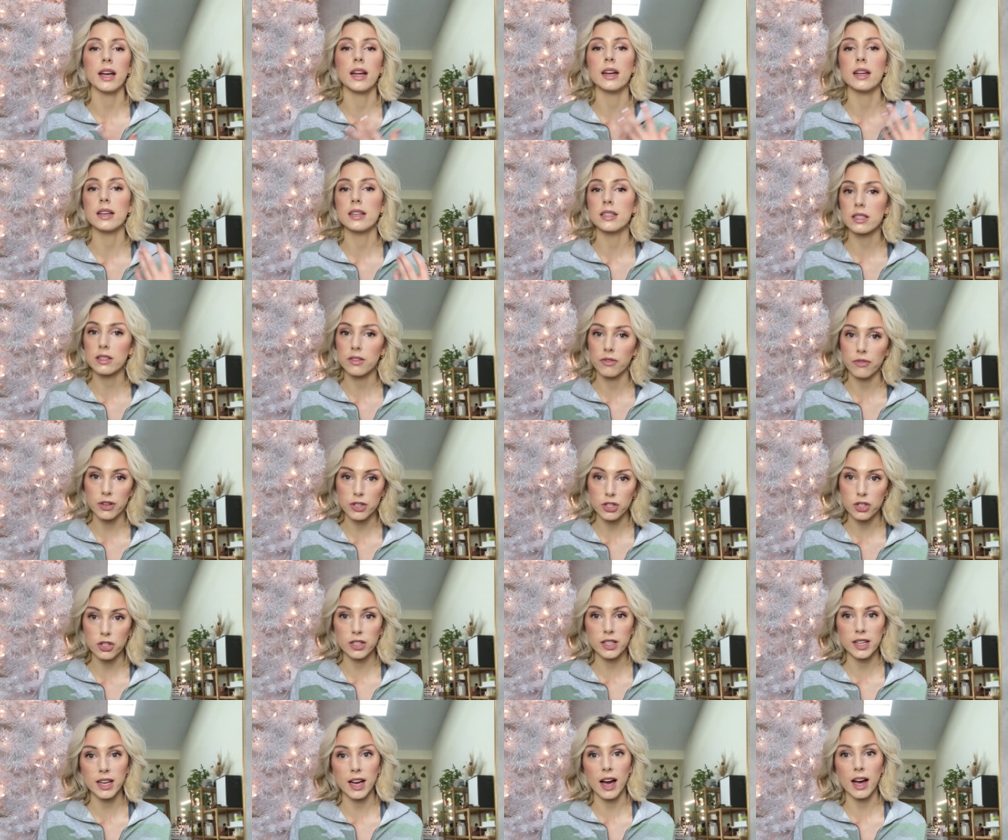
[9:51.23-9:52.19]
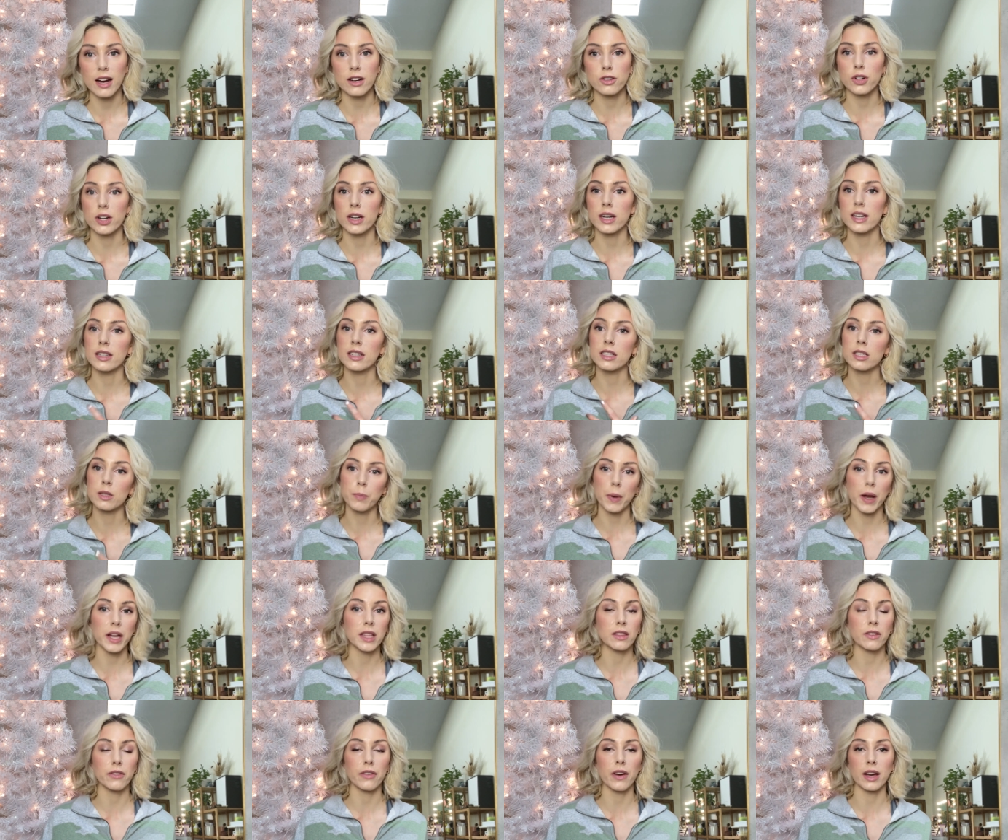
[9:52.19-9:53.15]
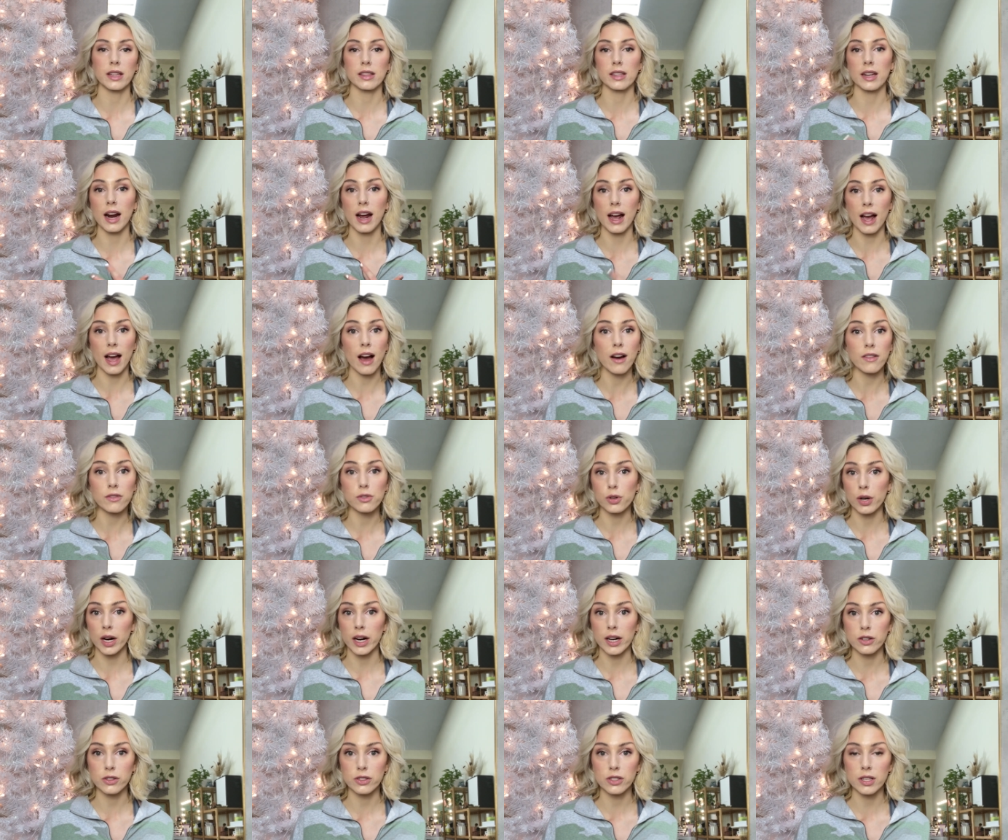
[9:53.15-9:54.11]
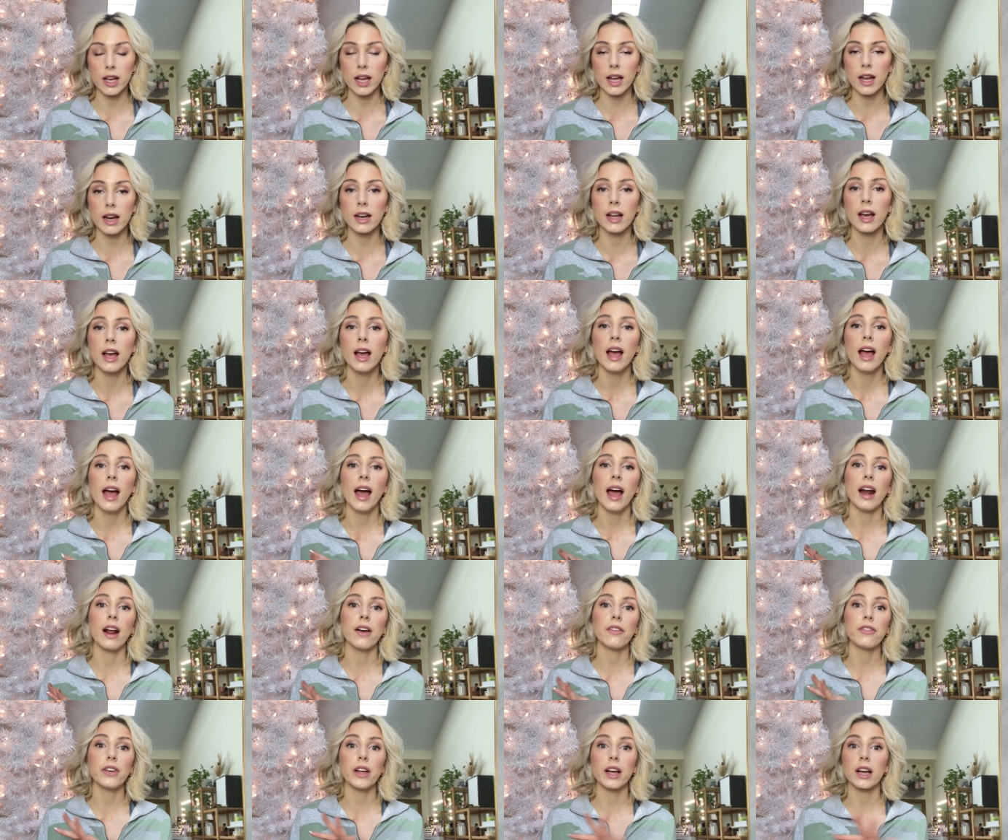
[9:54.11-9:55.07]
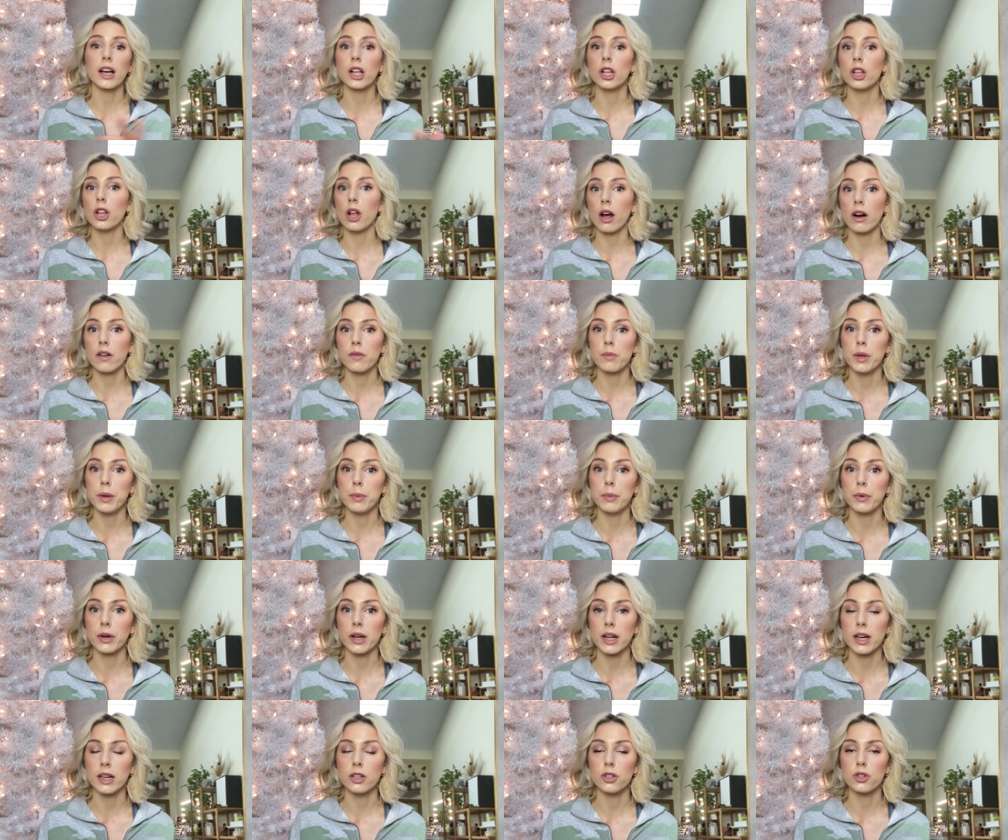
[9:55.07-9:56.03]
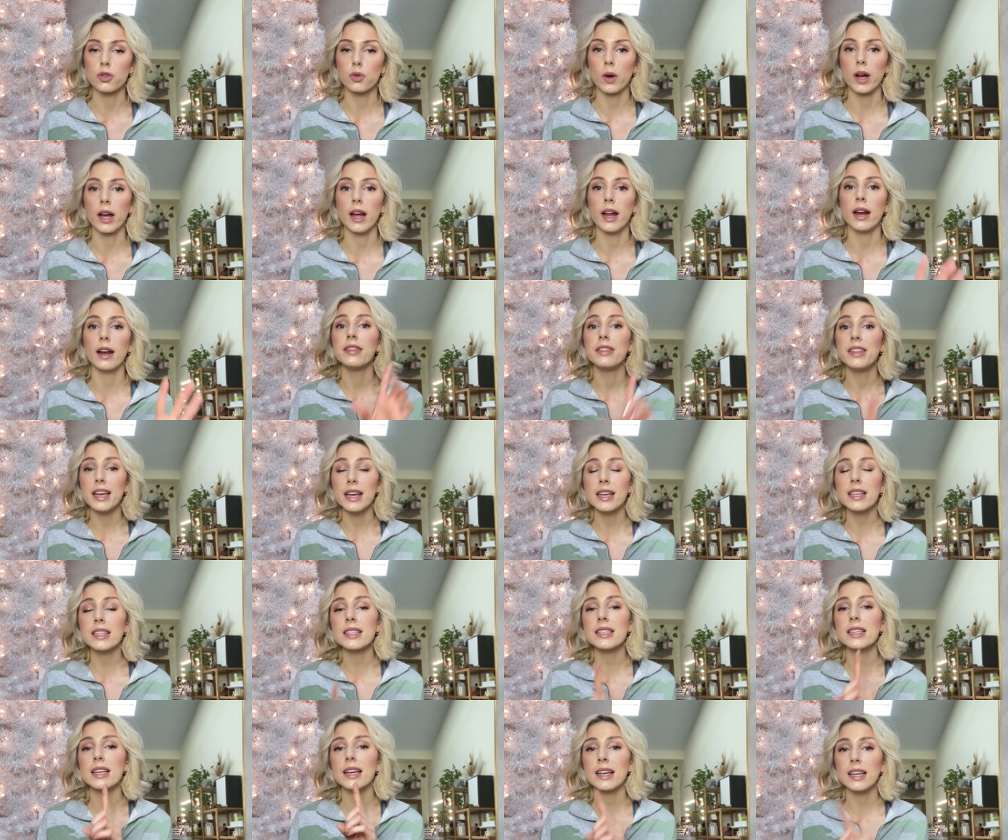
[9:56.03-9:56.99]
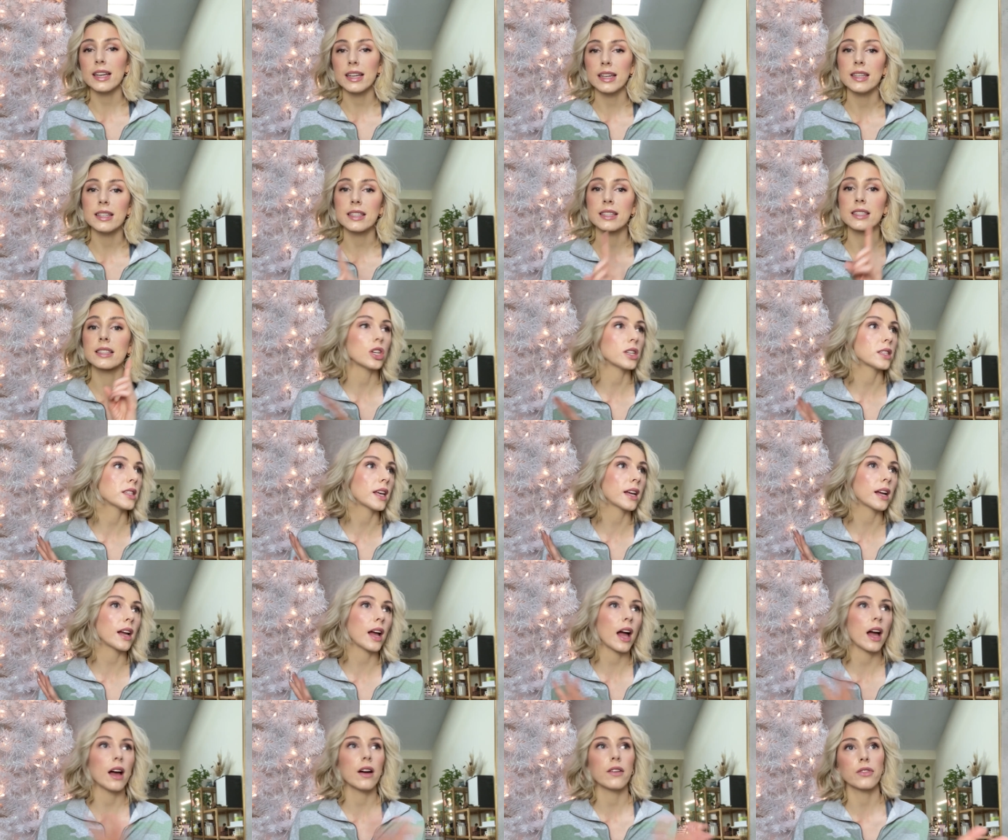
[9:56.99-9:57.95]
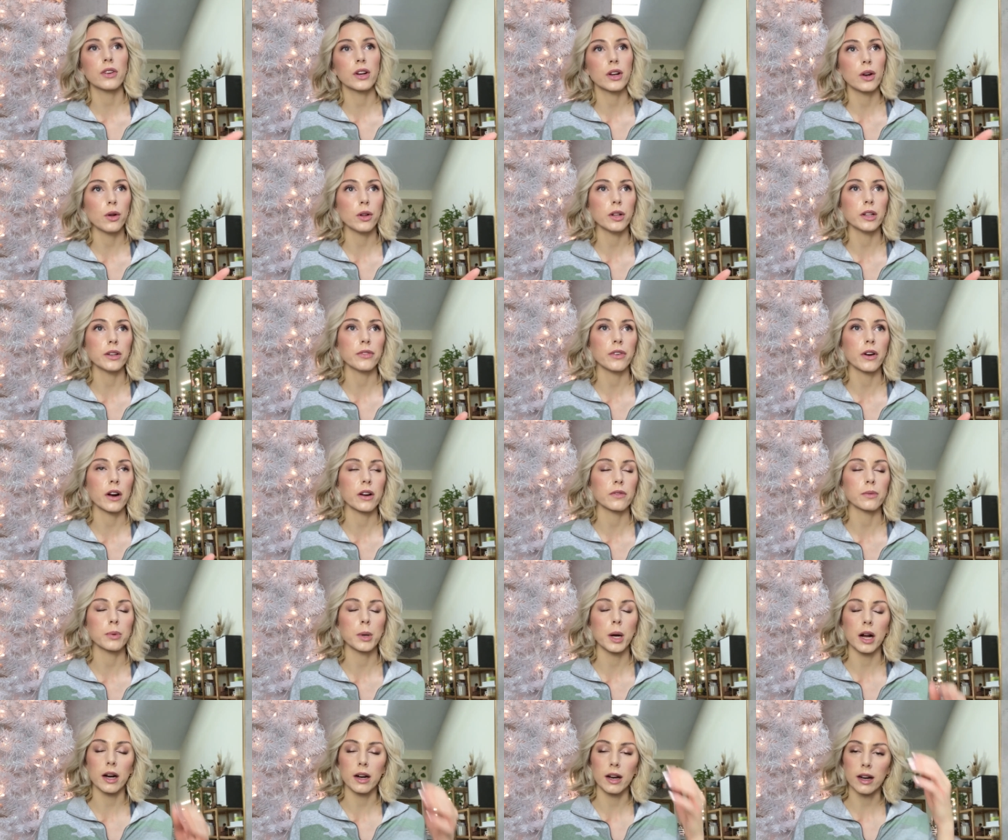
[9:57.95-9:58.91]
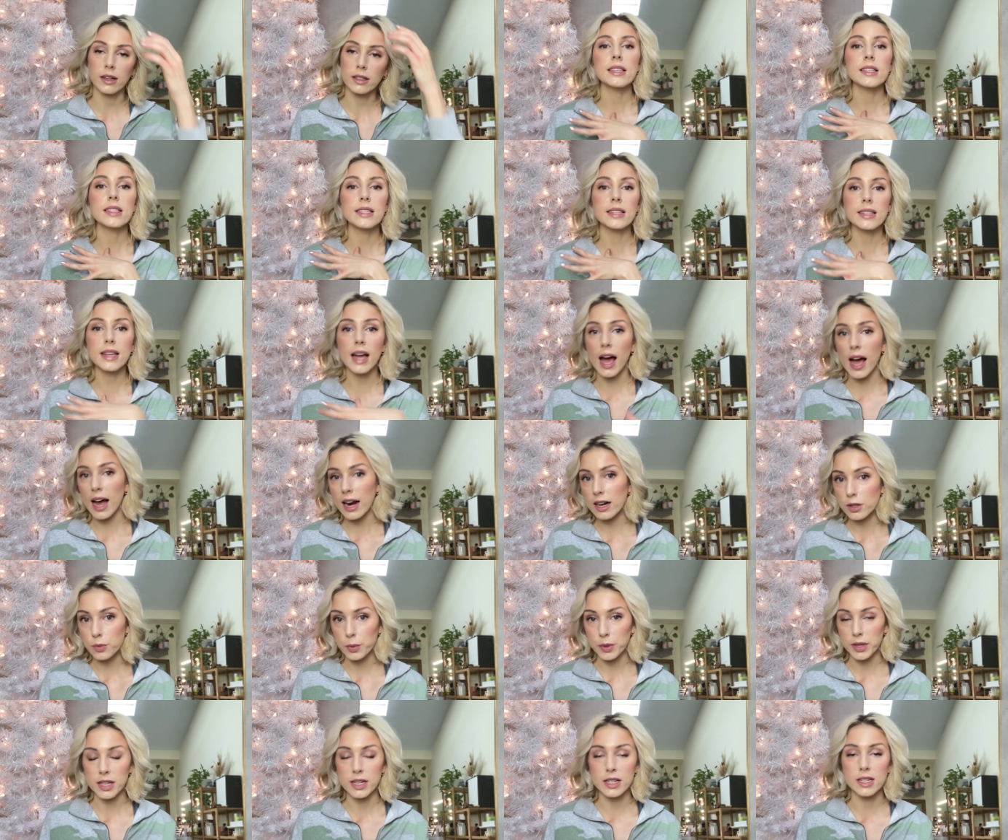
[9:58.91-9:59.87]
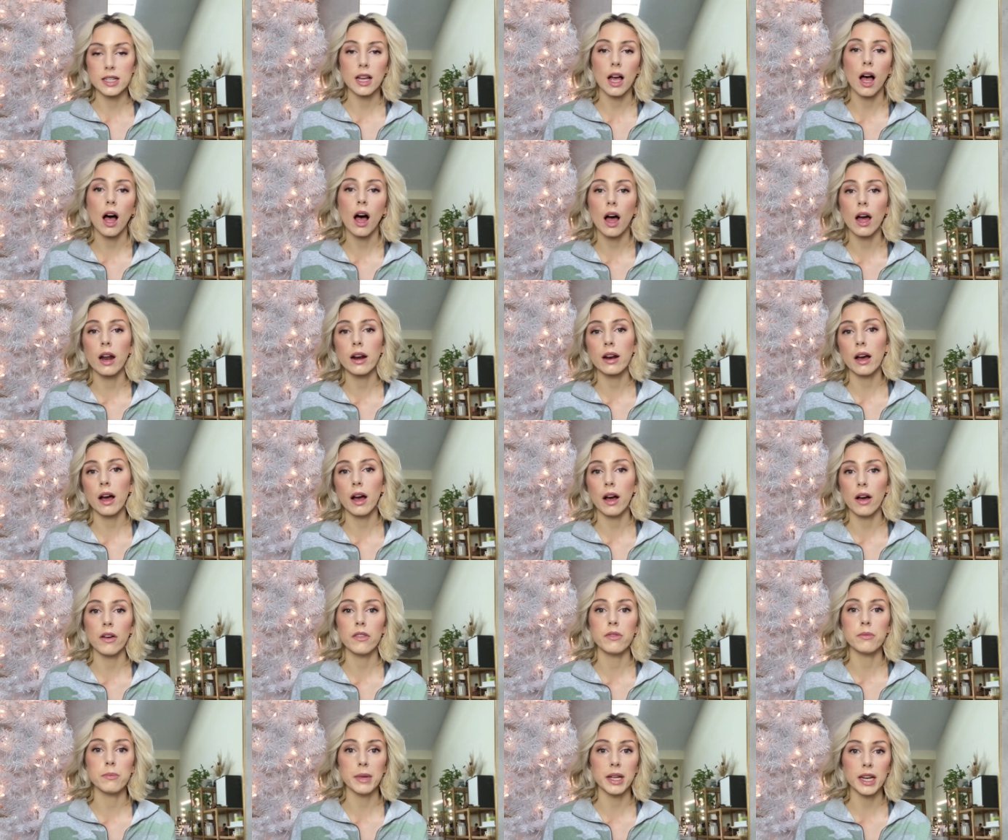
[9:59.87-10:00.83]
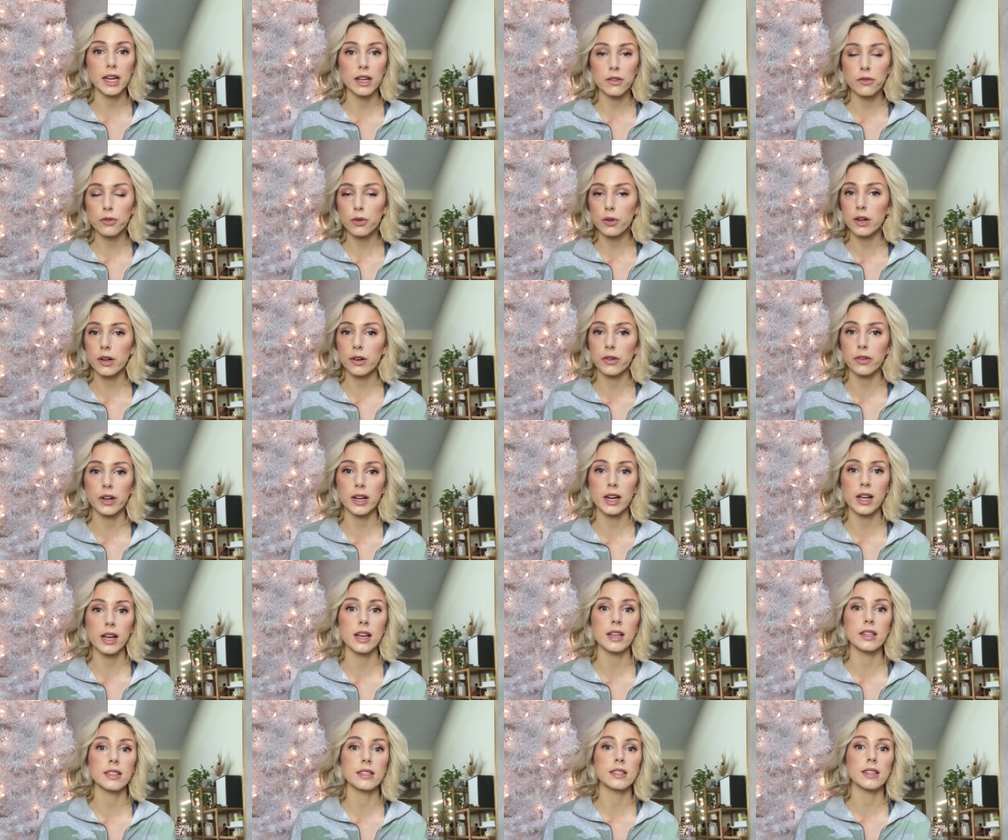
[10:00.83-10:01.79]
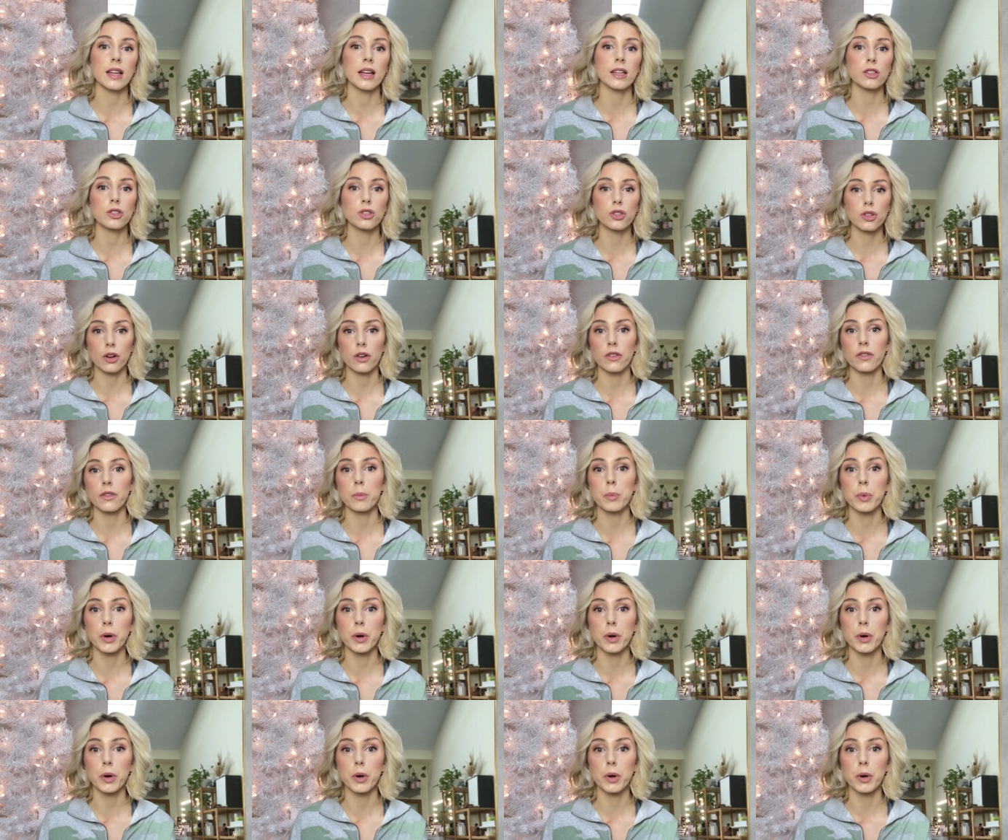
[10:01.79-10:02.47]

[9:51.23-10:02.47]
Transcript: It is sufficiently hydrating despite the fact that I have drier skin, and I feel like a lot of people can enjoy it. This is just like every Holifrog product, stacked with a ton of meaningful ingredients that serve a